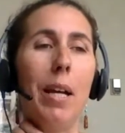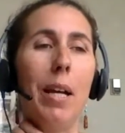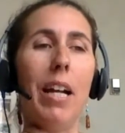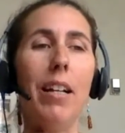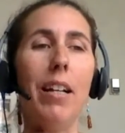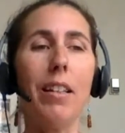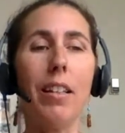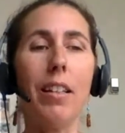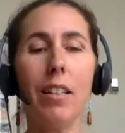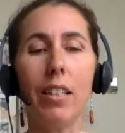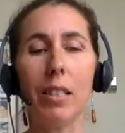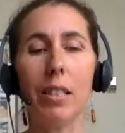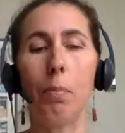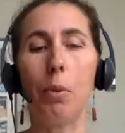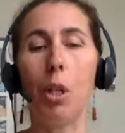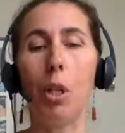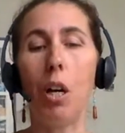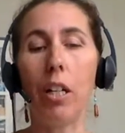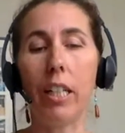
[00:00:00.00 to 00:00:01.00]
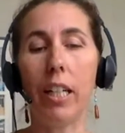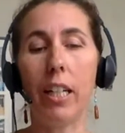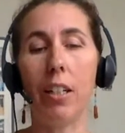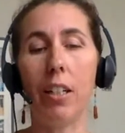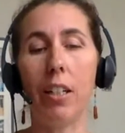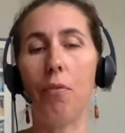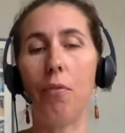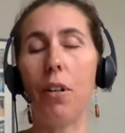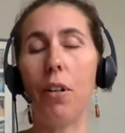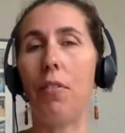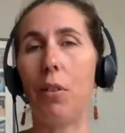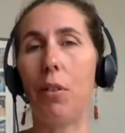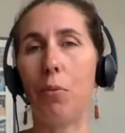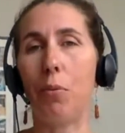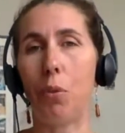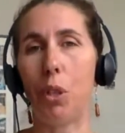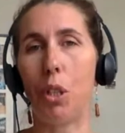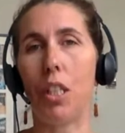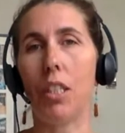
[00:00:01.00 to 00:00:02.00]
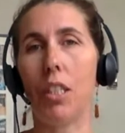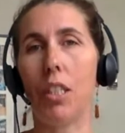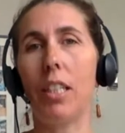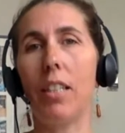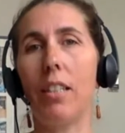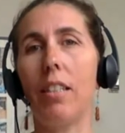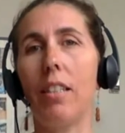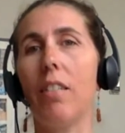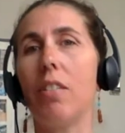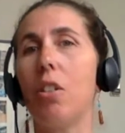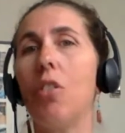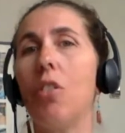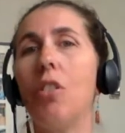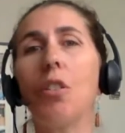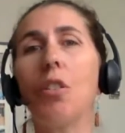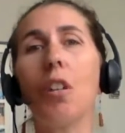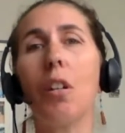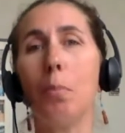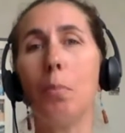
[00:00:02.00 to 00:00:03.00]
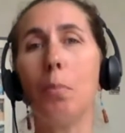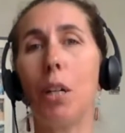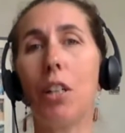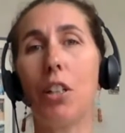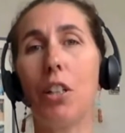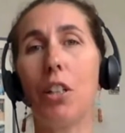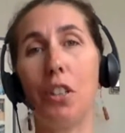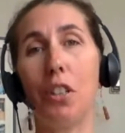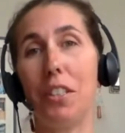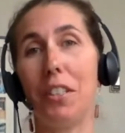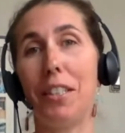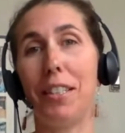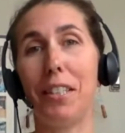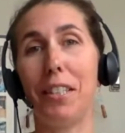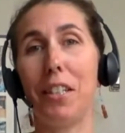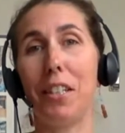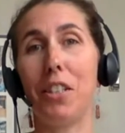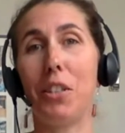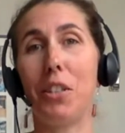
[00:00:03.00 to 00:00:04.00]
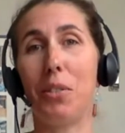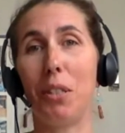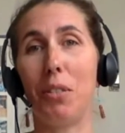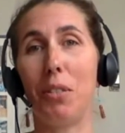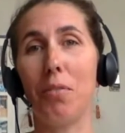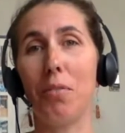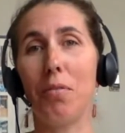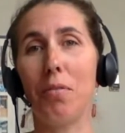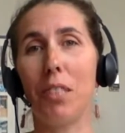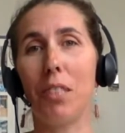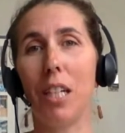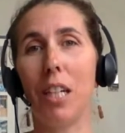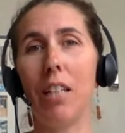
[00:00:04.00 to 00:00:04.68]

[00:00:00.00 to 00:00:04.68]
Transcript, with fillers: anything that's blocking your 5-alpha reductase is also going to block your good testosterone.